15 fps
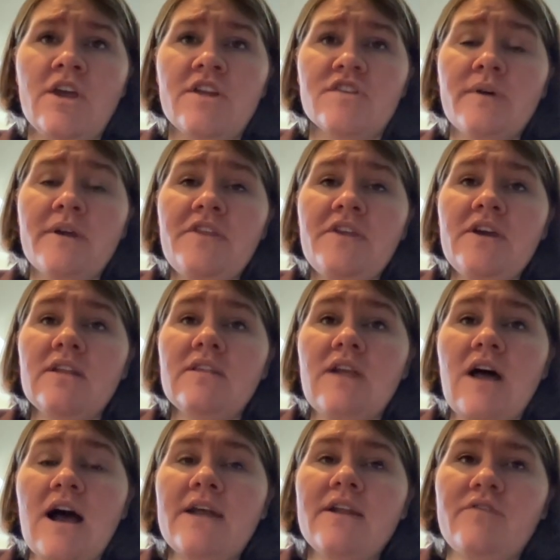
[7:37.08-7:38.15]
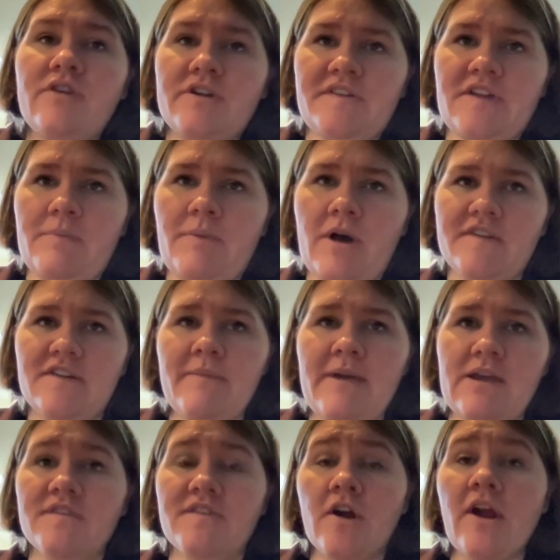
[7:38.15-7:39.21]
so I think a lot of our state
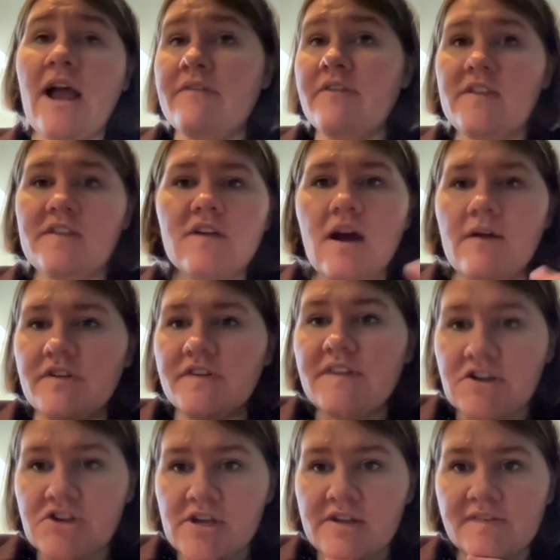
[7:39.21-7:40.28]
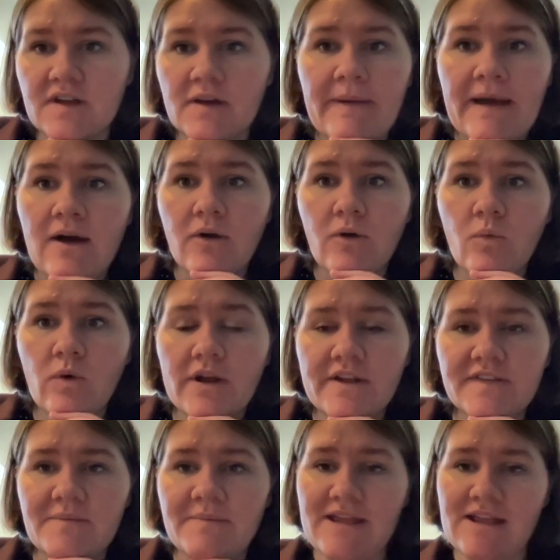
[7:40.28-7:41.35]
policymakers are having these conversations about what
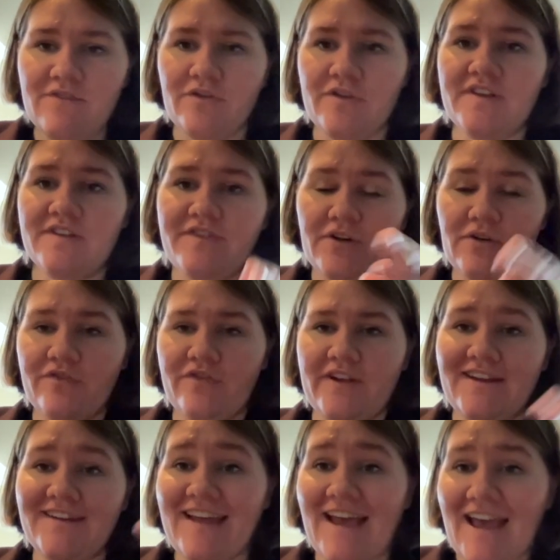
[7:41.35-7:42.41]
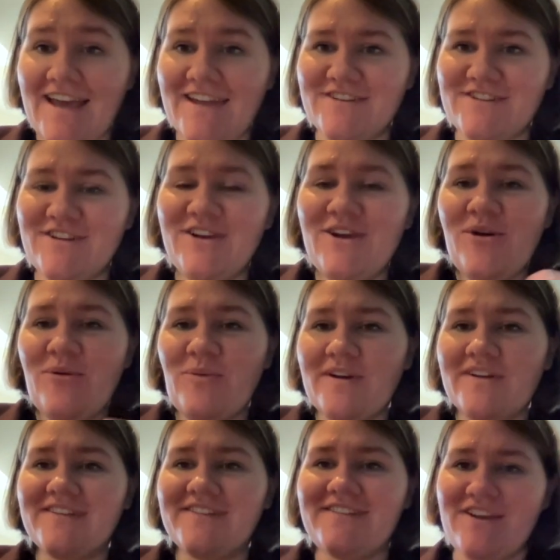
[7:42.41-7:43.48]
does it mean for this federal funding to end? Where
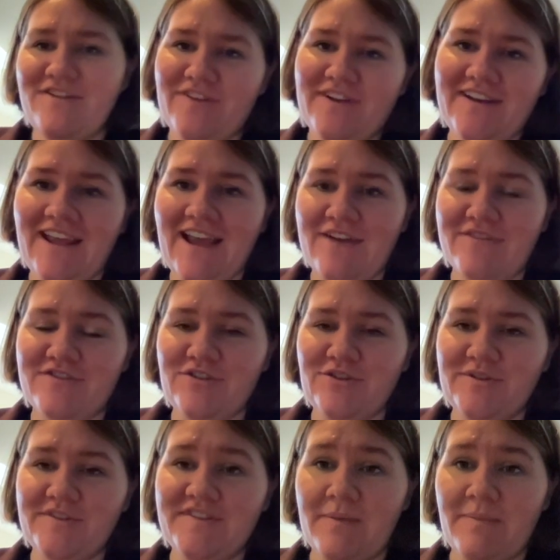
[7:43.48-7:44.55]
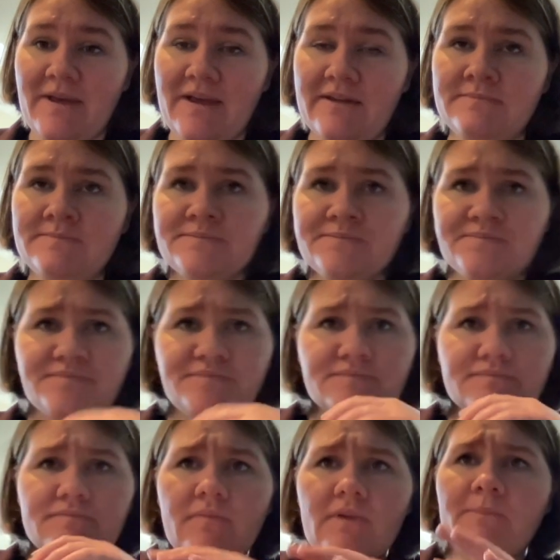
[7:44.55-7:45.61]
does state funding have to step in?
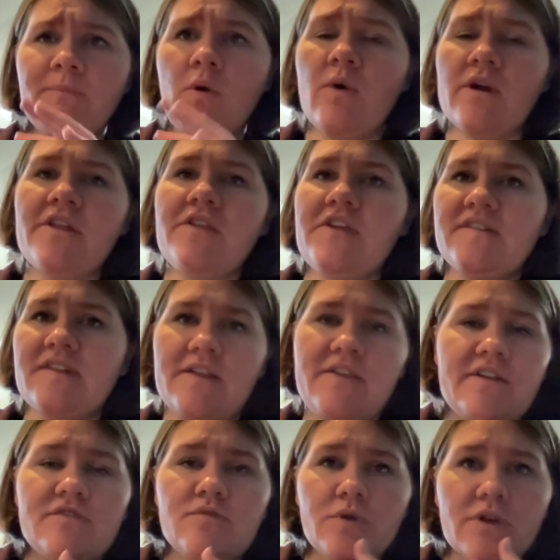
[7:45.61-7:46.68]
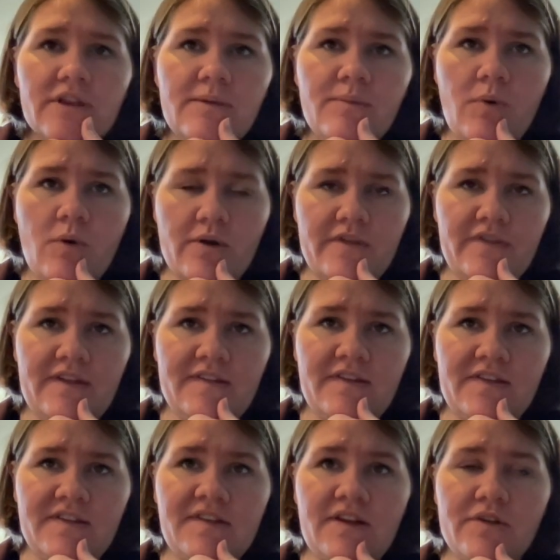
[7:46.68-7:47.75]
But one of the things that I think is really important that's at
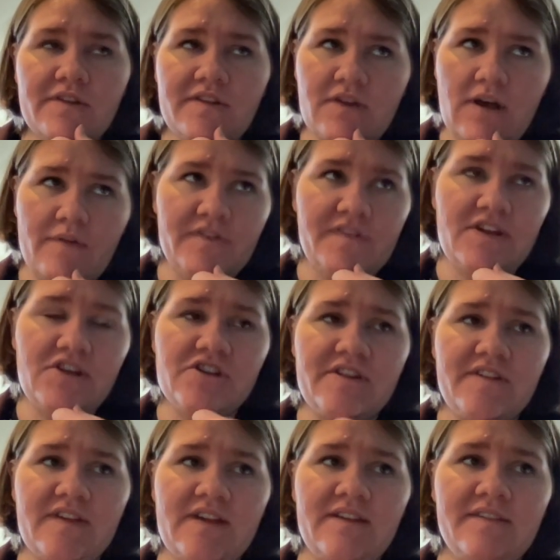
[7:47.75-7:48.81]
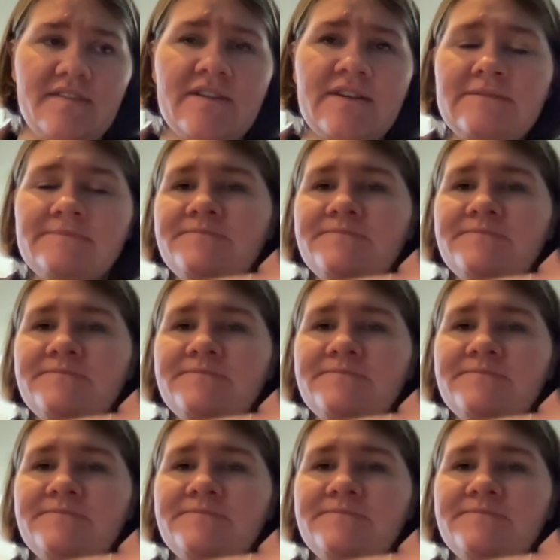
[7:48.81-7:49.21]
the center of these conversations is